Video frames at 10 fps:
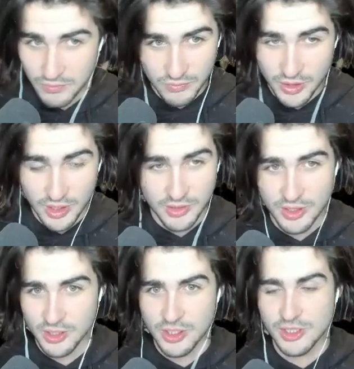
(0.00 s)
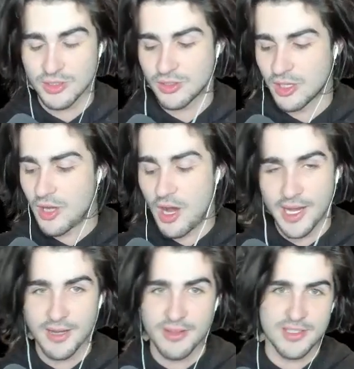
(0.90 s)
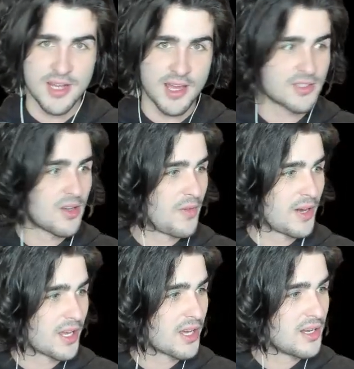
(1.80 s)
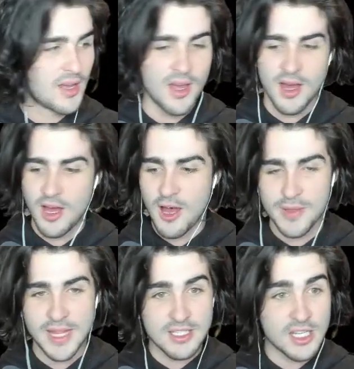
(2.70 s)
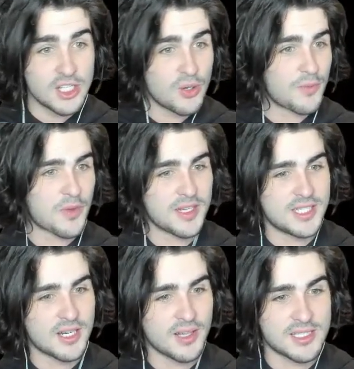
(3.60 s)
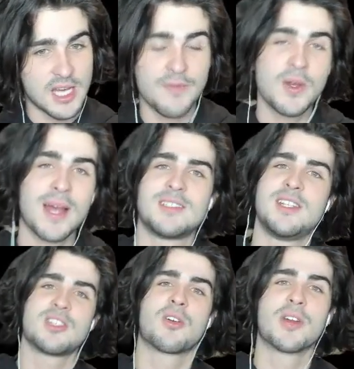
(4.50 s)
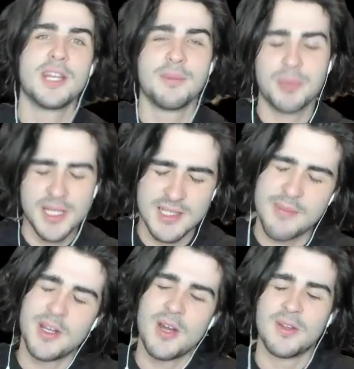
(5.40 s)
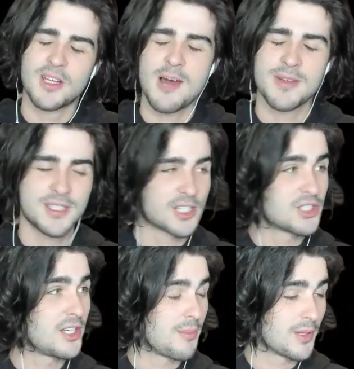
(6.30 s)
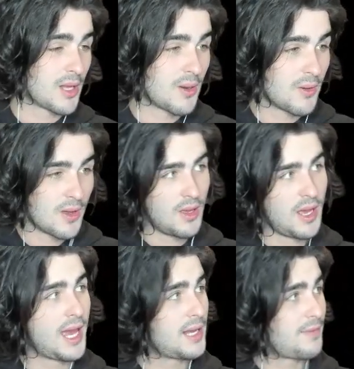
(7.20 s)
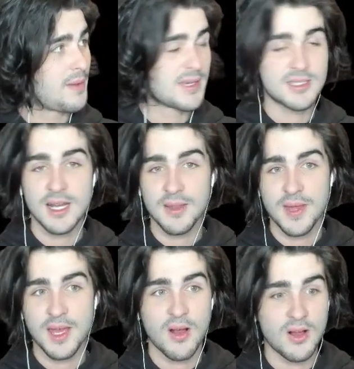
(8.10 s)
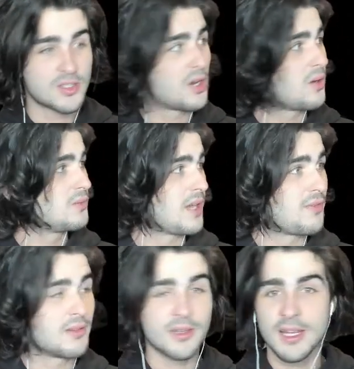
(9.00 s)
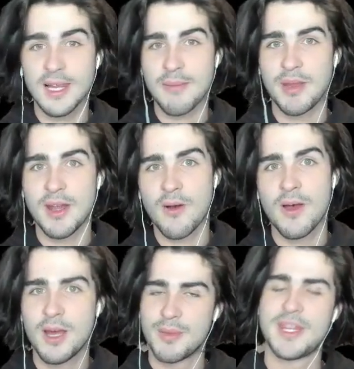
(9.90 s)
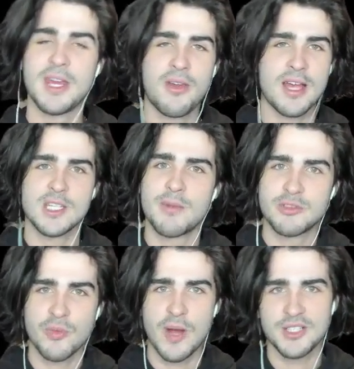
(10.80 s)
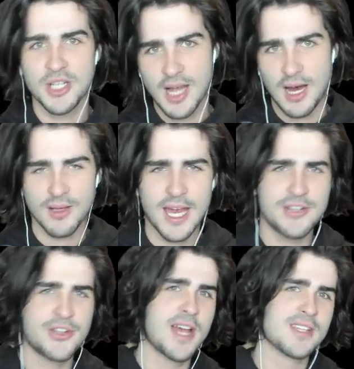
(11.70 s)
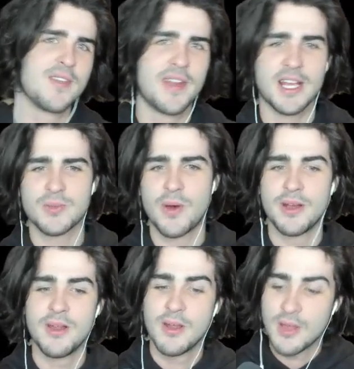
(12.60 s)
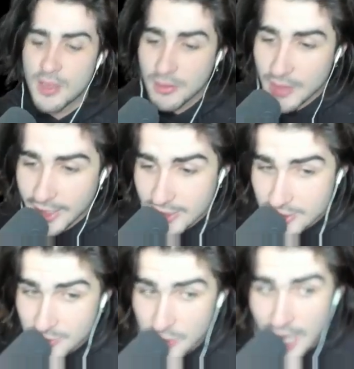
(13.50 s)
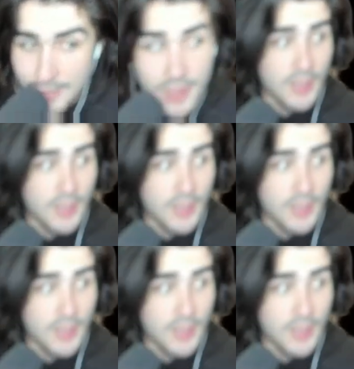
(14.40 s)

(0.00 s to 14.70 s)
the long end of the stick. So very good. But that's gonna do it for the tier list. If you guys disagree, please let me know in the comment section down below. And if I missed anything, also definitely let me know. But thank you guys so much for watching. I'll catch you guys on the next one. Like and subscribe.